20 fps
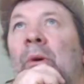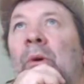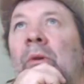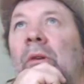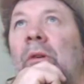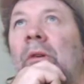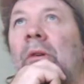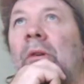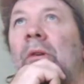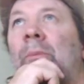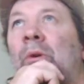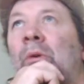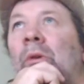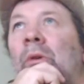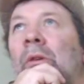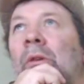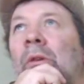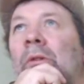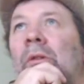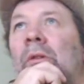
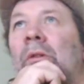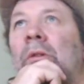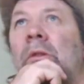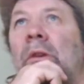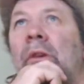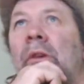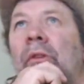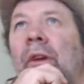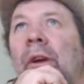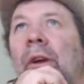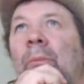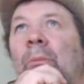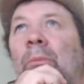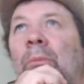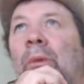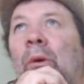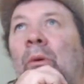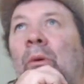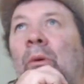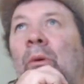Abort, abort. I
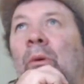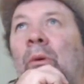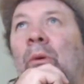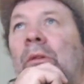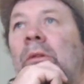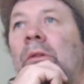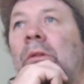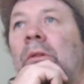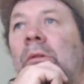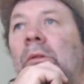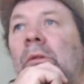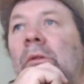say abort.